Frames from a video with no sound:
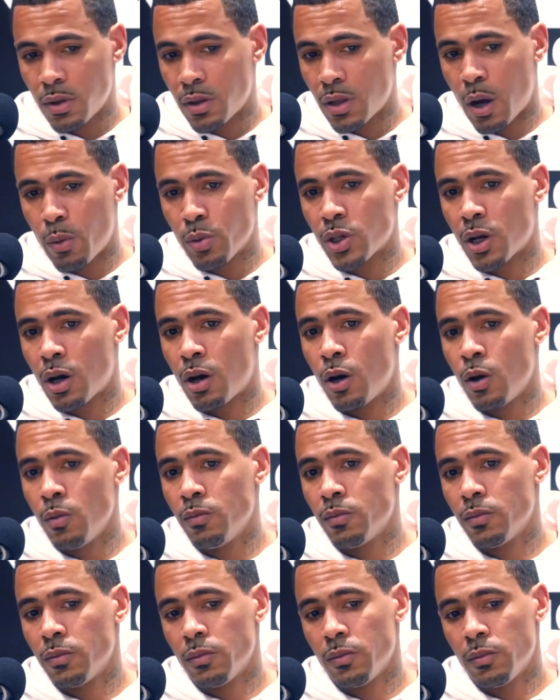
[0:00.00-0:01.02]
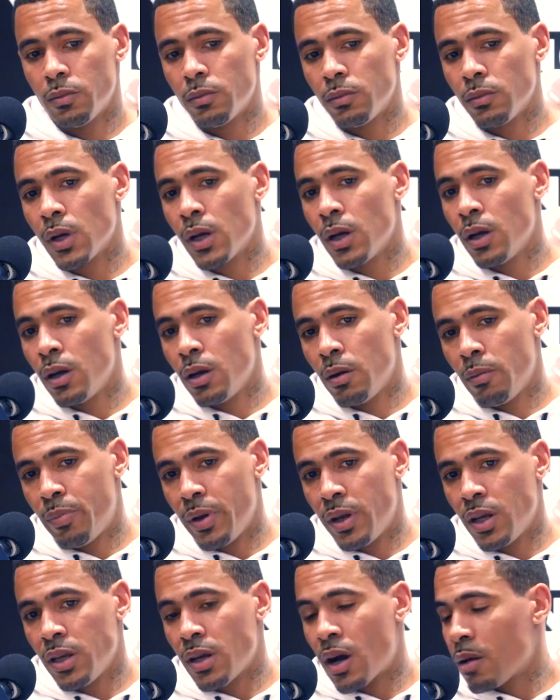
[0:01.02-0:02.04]
I was at home.
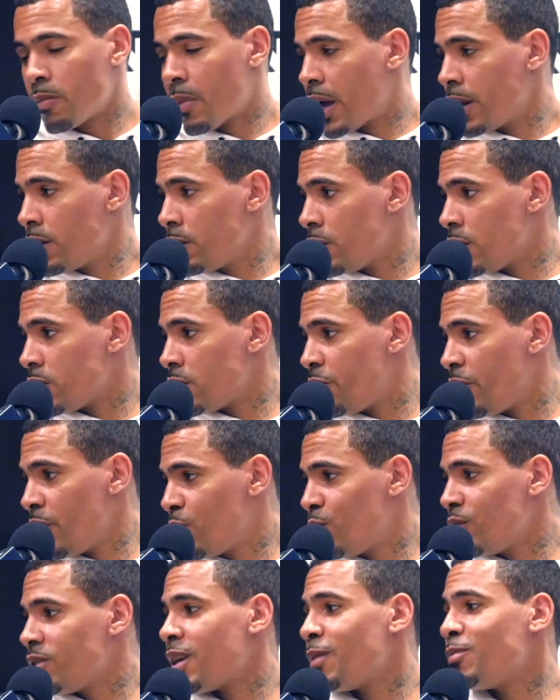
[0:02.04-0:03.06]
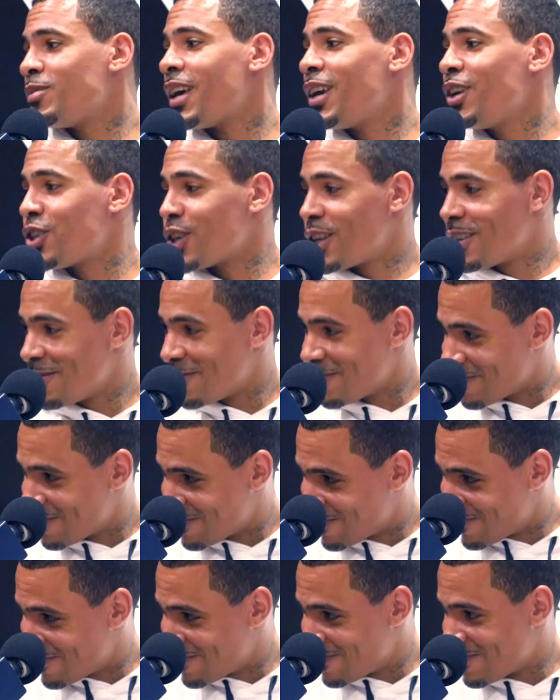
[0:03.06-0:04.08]
Being a young man, there's a thing called temptation.
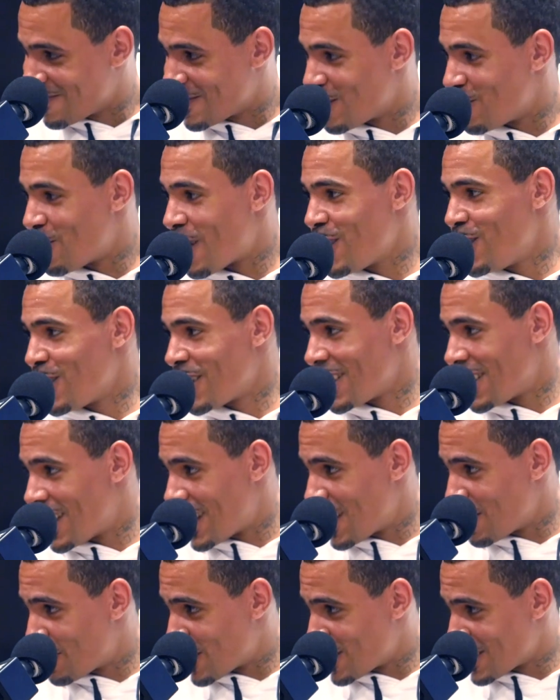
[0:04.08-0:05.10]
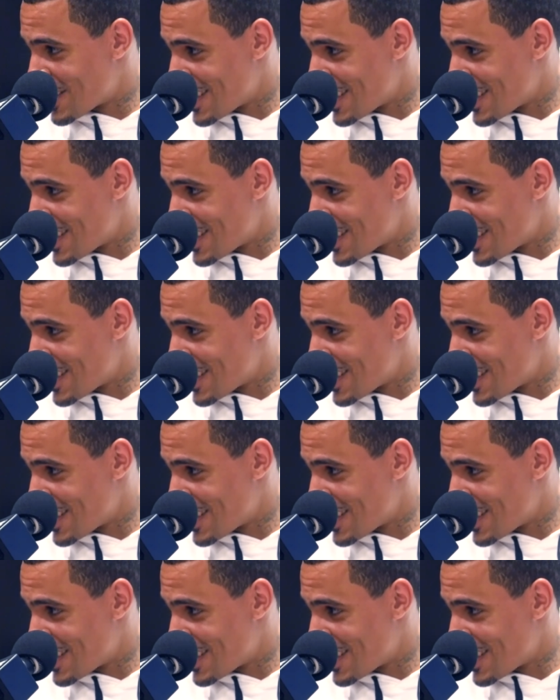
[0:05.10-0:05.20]
Why are you looking at that post?